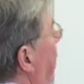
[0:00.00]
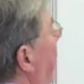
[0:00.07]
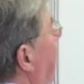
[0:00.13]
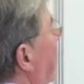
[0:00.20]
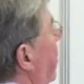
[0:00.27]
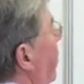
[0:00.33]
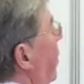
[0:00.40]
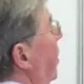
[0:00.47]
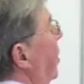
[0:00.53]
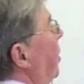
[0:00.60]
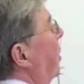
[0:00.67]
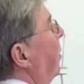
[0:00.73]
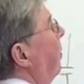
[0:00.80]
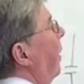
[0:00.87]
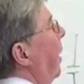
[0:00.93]
So this is
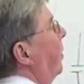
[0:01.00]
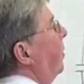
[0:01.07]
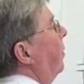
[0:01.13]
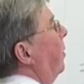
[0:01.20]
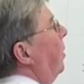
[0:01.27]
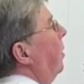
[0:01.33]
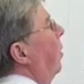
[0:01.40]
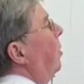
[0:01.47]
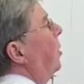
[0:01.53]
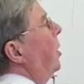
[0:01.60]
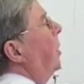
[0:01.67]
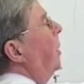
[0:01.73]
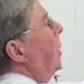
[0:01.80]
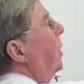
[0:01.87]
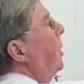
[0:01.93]
in fact the losses
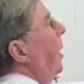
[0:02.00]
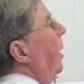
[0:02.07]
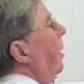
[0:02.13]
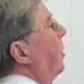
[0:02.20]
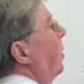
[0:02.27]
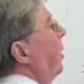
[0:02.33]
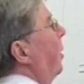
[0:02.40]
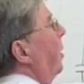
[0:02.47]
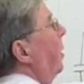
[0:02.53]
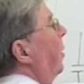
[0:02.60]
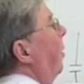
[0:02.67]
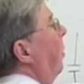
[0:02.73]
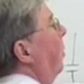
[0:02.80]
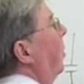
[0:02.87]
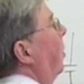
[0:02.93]
in the tank circuit,
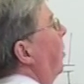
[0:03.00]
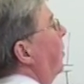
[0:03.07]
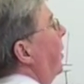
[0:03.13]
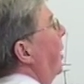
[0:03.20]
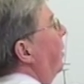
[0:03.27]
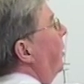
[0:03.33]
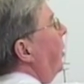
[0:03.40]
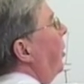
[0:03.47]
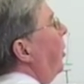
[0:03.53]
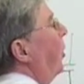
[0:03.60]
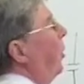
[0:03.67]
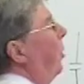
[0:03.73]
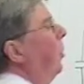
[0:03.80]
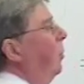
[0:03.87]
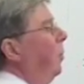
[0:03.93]
or we'll call that the
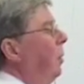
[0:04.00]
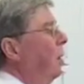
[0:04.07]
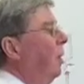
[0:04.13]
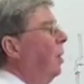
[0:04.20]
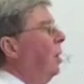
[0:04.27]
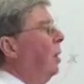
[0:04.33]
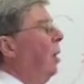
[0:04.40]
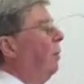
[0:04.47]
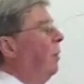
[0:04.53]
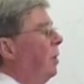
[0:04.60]
Q of the